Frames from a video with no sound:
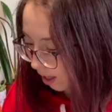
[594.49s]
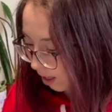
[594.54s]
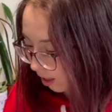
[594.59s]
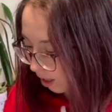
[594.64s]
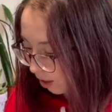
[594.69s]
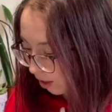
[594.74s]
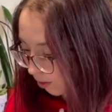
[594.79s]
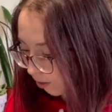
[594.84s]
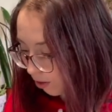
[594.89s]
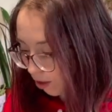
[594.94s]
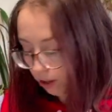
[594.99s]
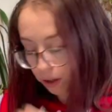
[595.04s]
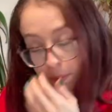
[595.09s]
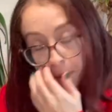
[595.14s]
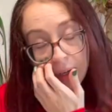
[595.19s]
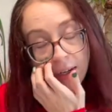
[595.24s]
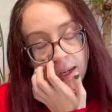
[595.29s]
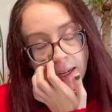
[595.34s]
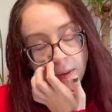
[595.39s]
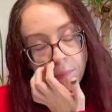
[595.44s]

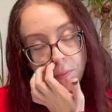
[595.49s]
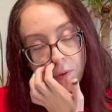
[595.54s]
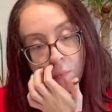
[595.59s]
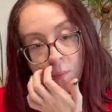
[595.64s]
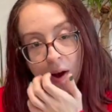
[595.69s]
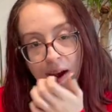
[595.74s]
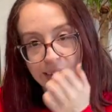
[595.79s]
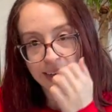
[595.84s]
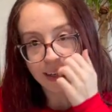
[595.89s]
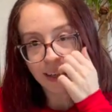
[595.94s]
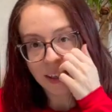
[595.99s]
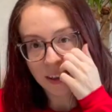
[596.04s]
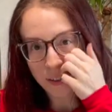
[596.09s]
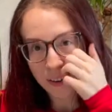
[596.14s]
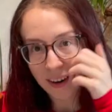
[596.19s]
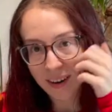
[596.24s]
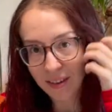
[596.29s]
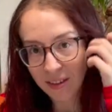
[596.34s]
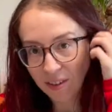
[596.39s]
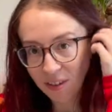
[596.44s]
YouTuber named Winding
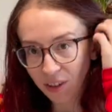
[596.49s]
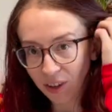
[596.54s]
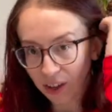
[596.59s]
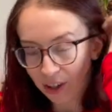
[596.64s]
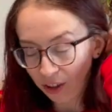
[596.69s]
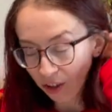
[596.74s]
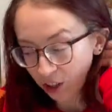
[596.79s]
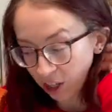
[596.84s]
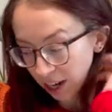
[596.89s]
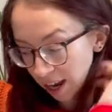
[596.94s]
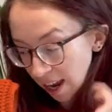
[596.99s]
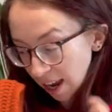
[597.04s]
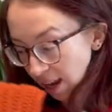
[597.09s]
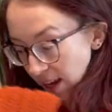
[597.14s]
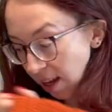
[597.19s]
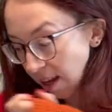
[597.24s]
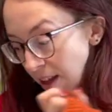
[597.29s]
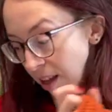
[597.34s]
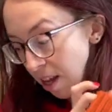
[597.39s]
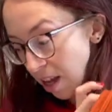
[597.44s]
Roads
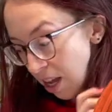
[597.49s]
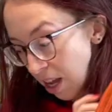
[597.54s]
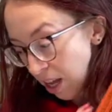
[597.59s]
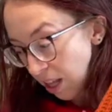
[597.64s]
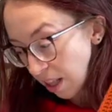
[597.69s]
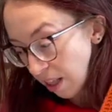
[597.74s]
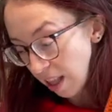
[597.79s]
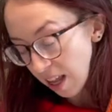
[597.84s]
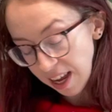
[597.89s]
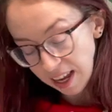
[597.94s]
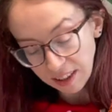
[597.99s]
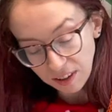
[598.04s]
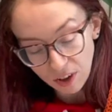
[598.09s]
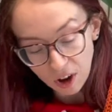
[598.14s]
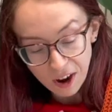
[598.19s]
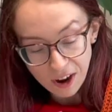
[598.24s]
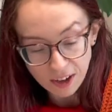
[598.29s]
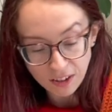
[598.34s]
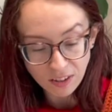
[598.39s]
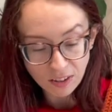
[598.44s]
Crochet. It's
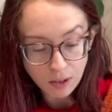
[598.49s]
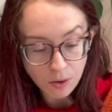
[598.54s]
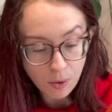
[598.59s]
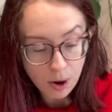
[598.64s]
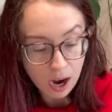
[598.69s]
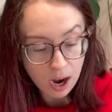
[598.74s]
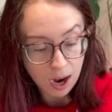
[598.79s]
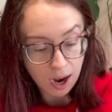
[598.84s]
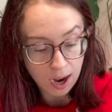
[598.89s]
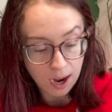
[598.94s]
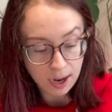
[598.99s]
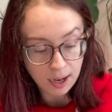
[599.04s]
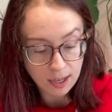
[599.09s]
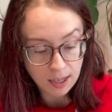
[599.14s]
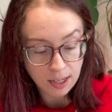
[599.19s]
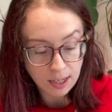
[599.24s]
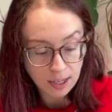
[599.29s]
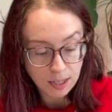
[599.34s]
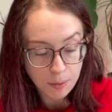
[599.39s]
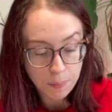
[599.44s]
also
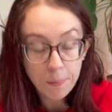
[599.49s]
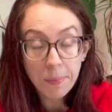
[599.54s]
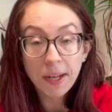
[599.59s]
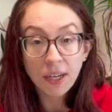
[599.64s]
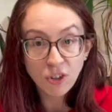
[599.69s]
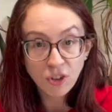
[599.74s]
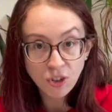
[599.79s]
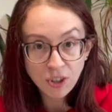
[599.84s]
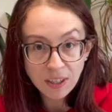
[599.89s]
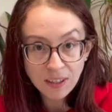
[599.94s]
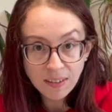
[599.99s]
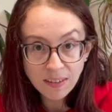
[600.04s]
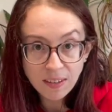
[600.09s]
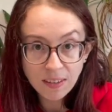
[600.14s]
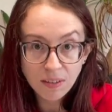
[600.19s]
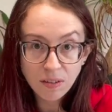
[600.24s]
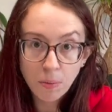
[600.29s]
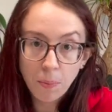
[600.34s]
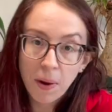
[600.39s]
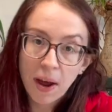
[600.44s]
on Pinterest
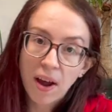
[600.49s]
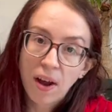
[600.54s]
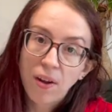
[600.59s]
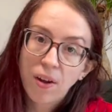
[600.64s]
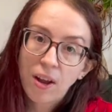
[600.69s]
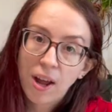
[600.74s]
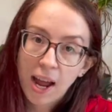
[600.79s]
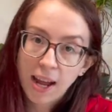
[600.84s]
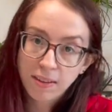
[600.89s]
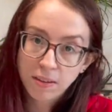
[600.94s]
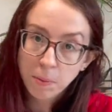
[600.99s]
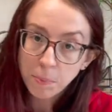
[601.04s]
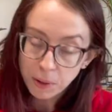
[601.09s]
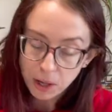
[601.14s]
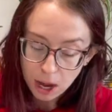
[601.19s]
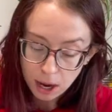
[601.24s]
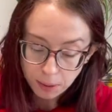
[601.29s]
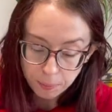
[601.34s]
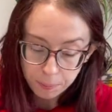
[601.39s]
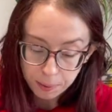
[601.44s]
as well as a
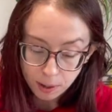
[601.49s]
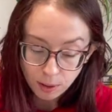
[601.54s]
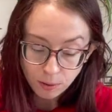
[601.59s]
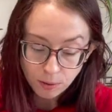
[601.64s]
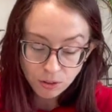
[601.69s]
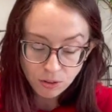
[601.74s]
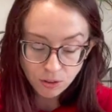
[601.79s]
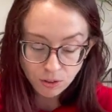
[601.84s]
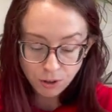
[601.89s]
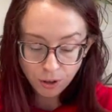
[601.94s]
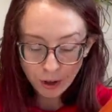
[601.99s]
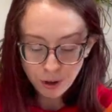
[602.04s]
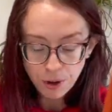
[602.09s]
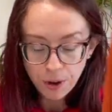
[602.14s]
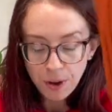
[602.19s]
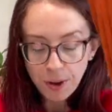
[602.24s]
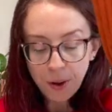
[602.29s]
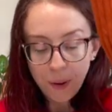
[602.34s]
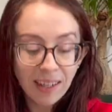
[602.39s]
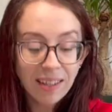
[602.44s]
blog post,
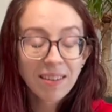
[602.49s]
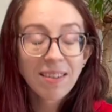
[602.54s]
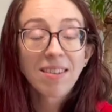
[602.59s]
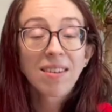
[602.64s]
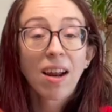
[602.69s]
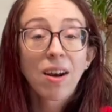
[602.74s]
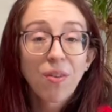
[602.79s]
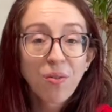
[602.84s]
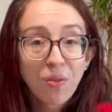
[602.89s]
instead of